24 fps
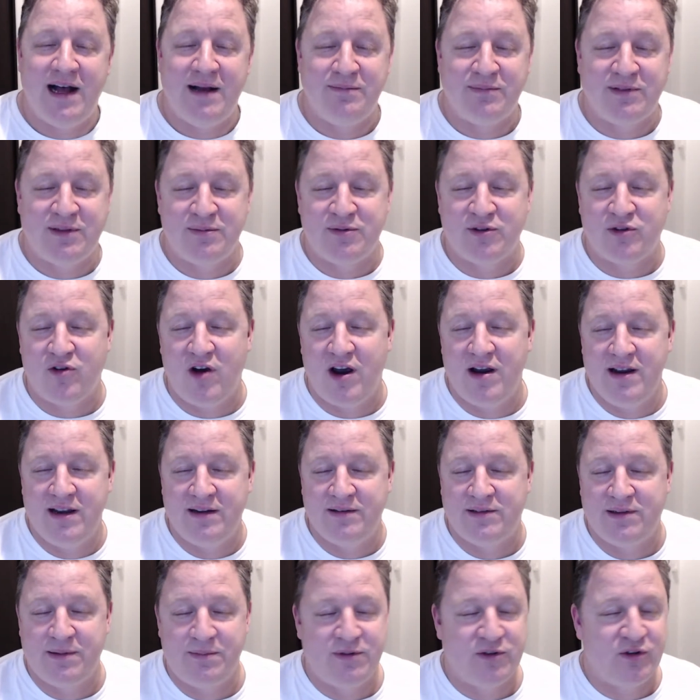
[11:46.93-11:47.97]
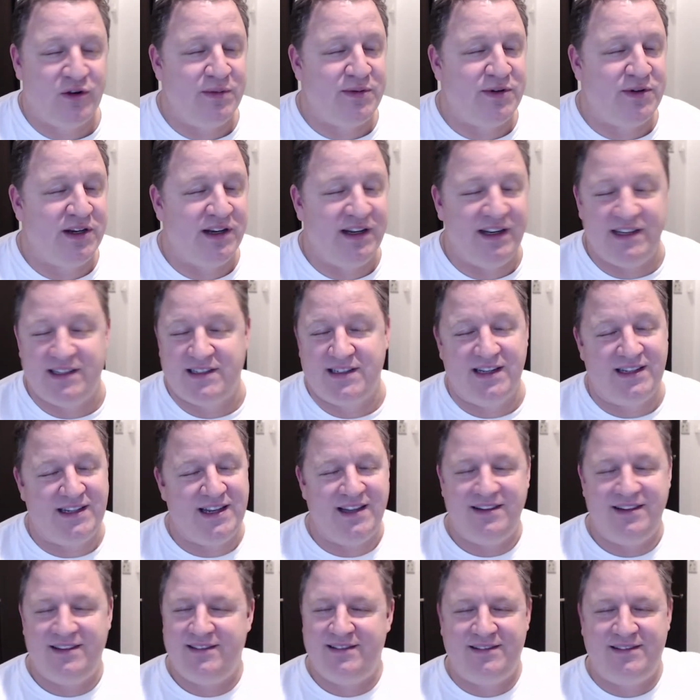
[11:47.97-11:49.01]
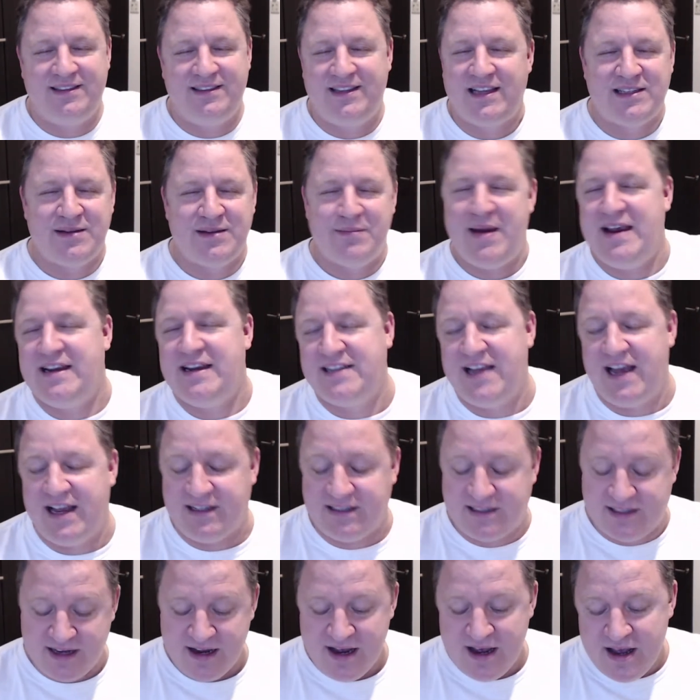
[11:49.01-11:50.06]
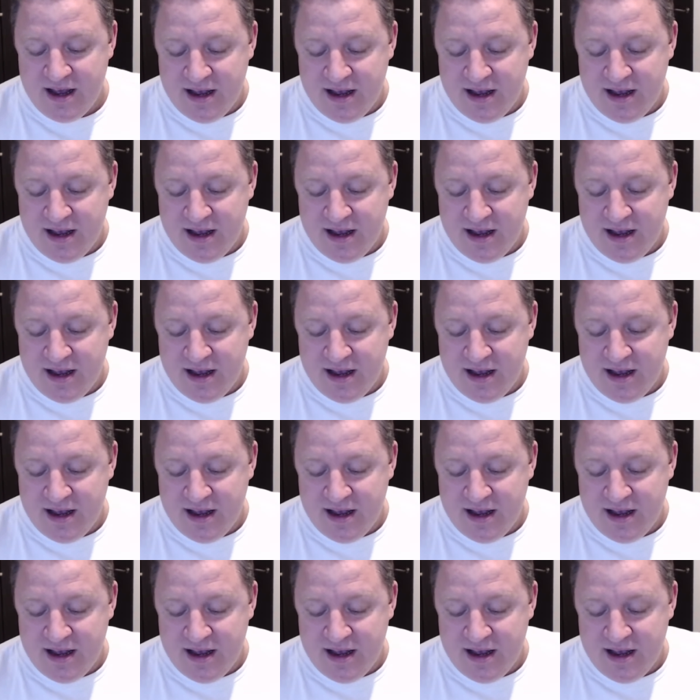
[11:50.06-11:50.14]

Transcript: subscription list? It doesn't make sense.